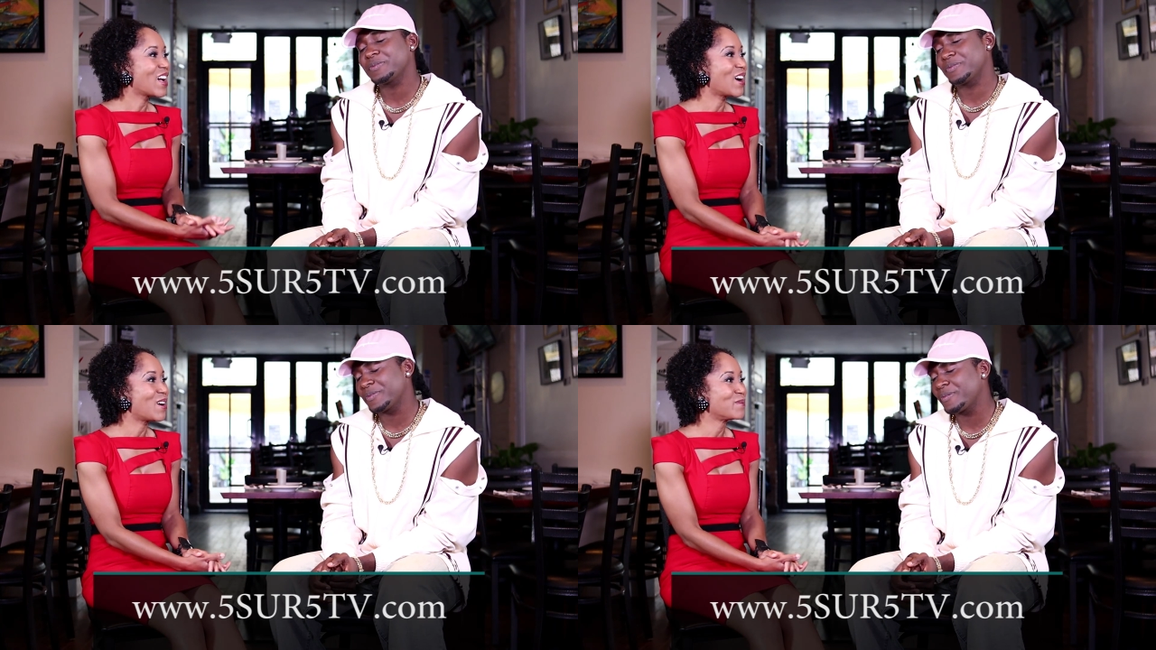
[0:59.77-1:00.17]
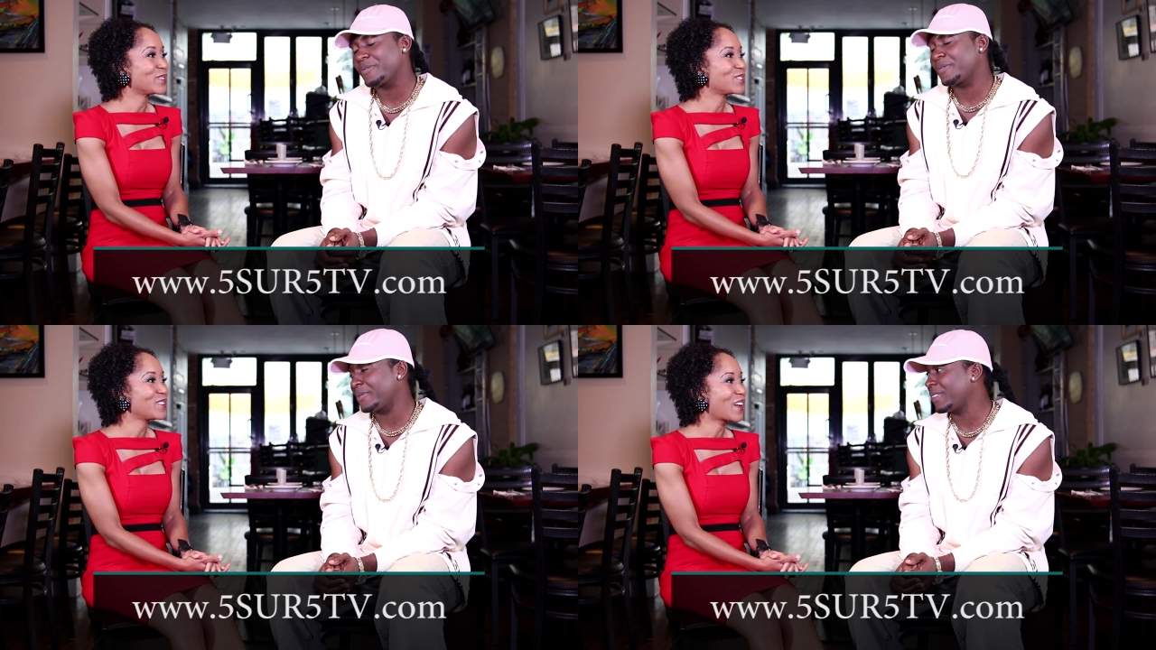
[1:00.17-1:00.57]
Speaker 1: um,
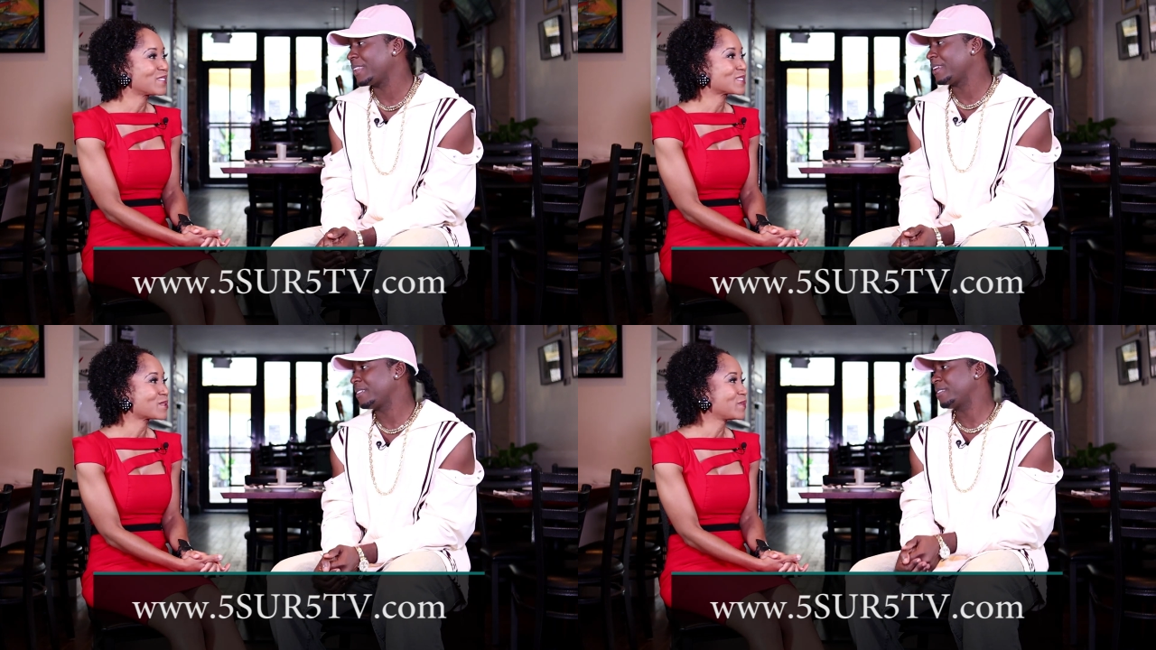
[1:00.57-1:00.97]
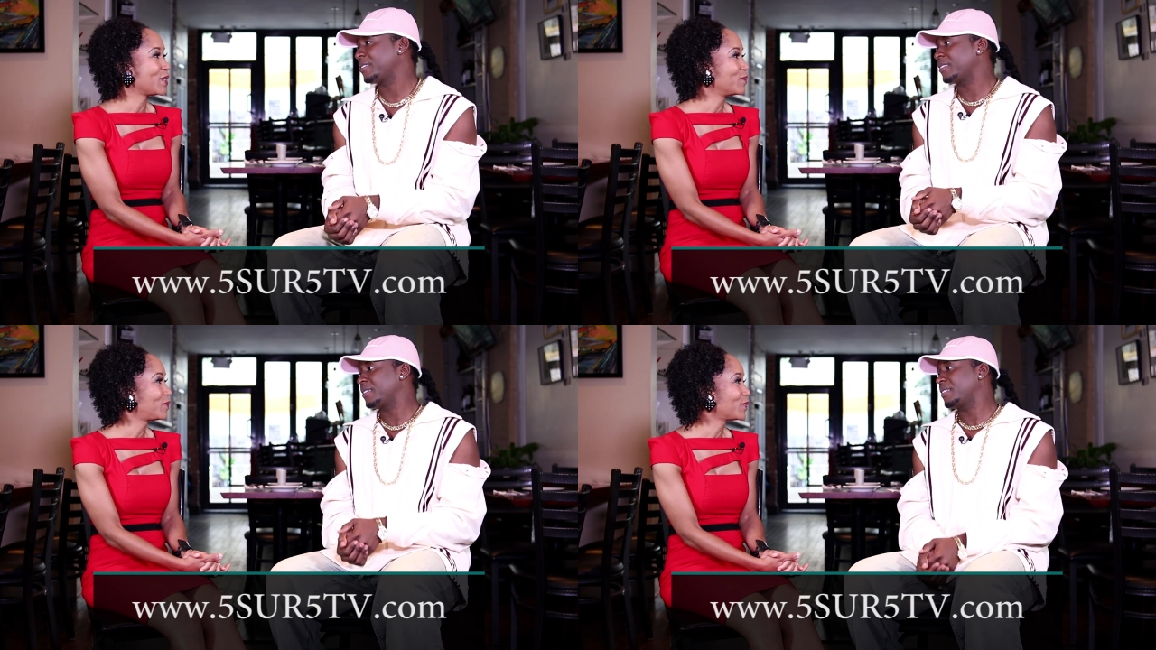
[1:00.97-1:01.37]
but you have some
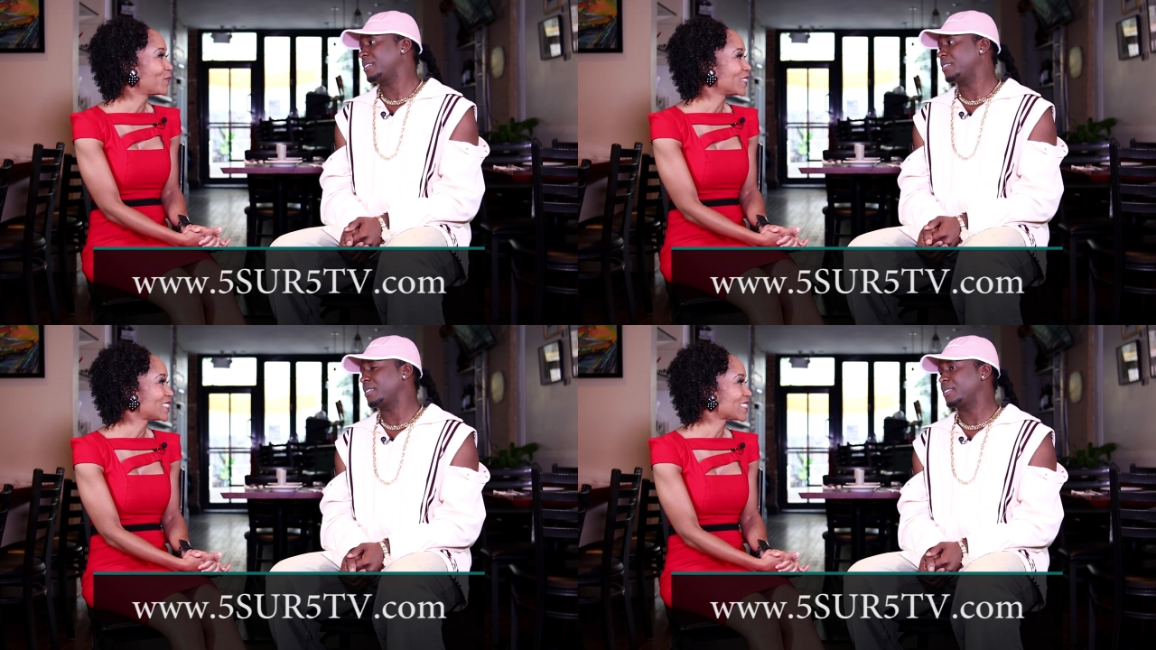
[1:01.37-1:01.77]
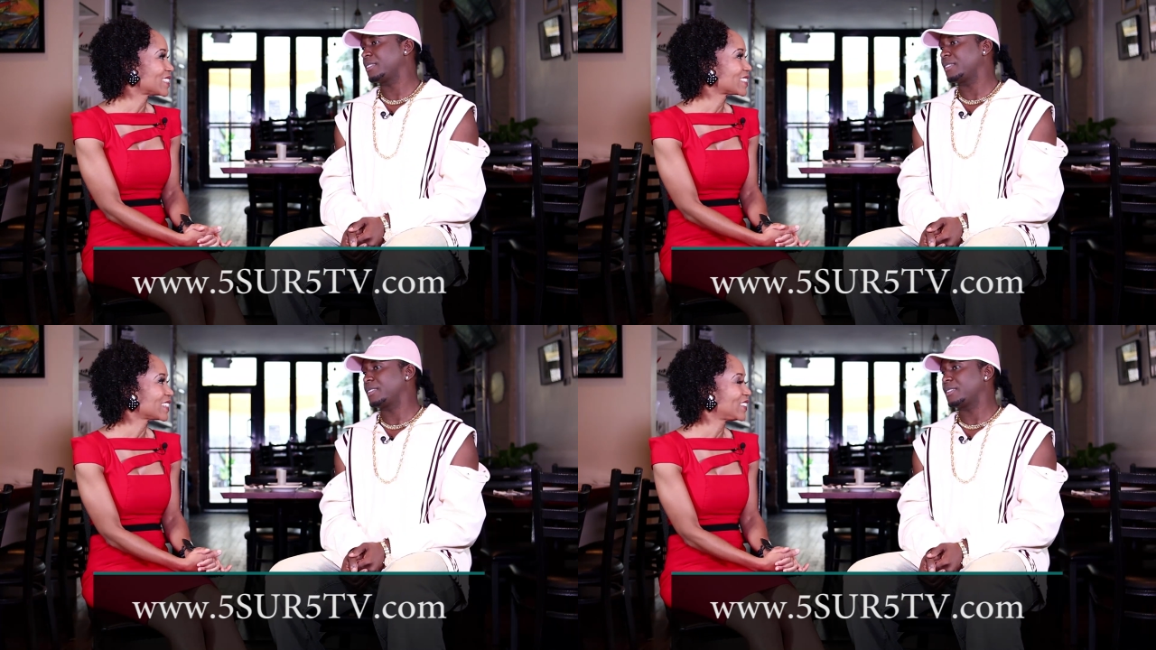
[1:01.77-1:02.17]

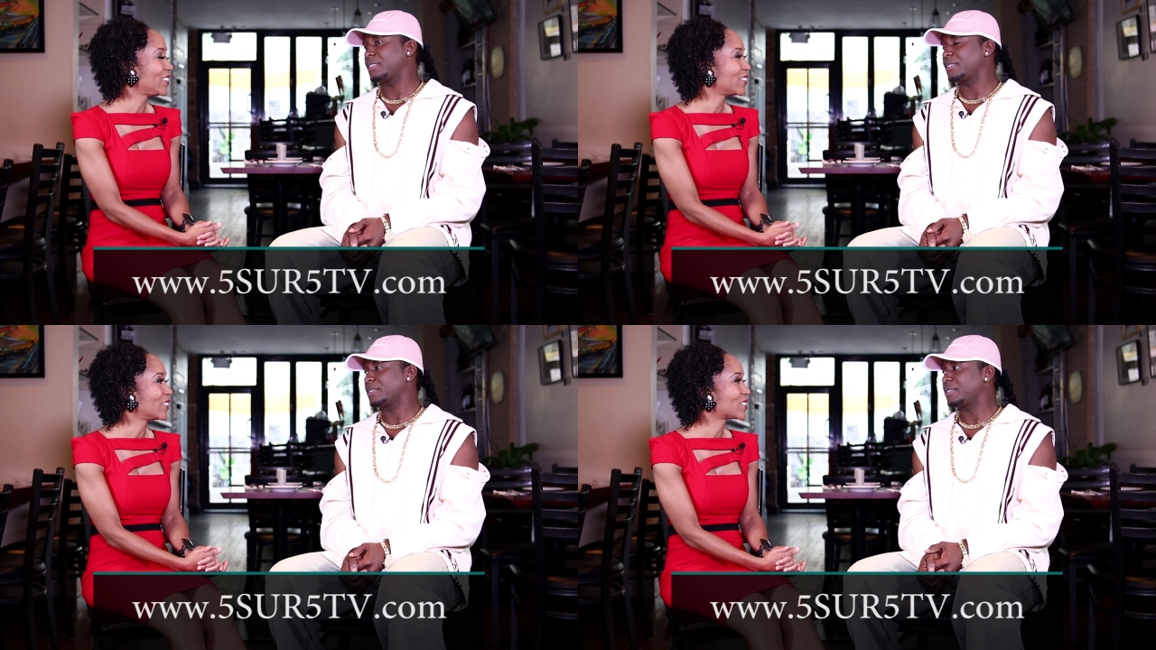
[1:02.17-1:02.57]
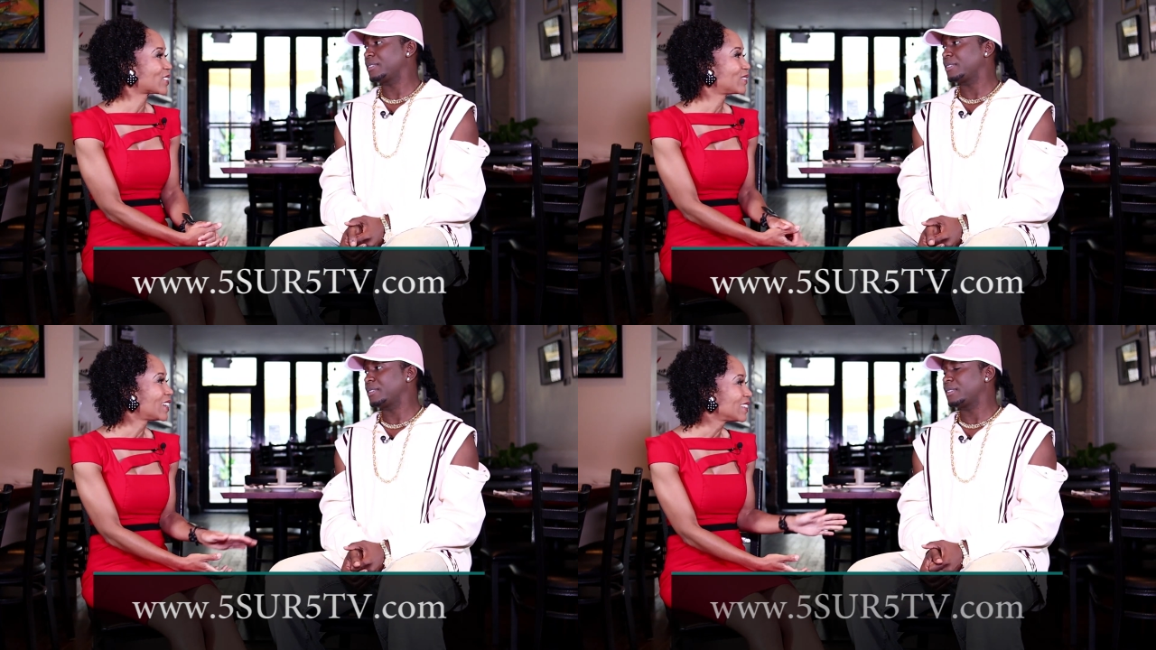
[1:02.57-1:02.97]
influences in you.
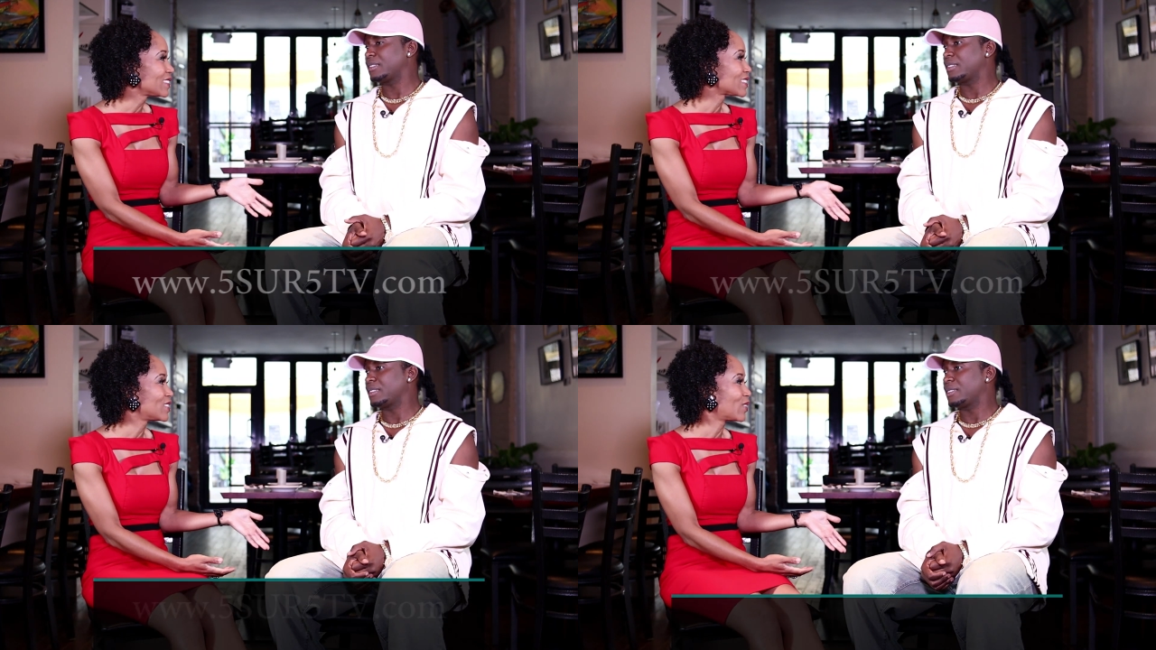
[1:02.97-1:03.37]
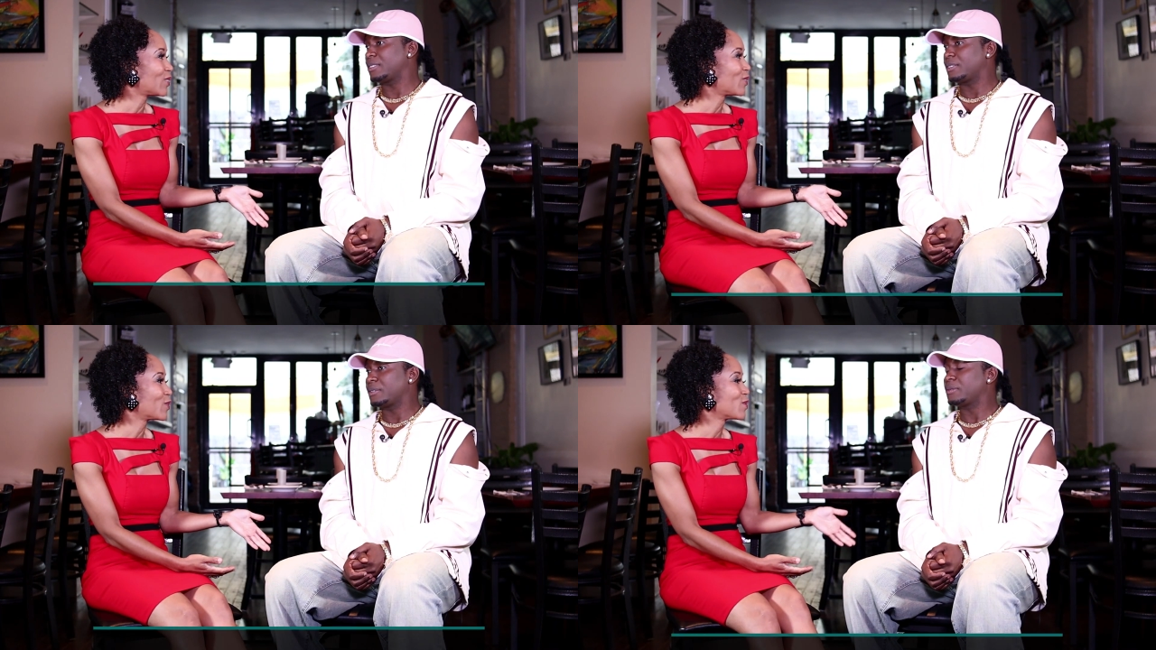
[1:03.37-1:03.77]
So let us
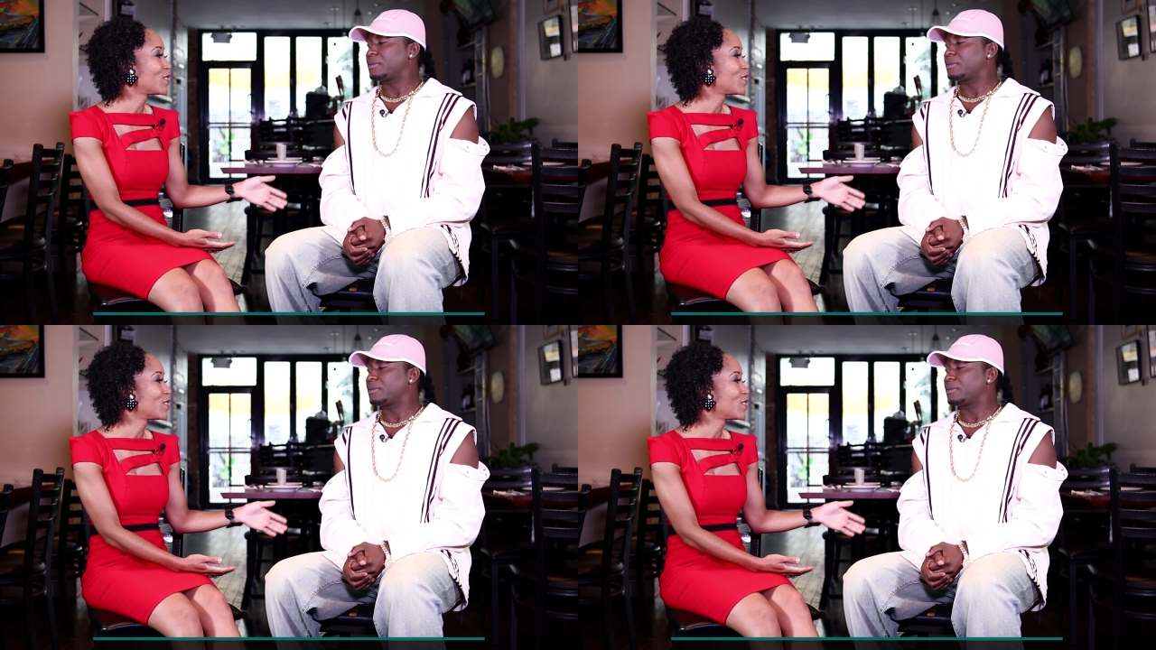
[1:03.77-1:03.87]
know.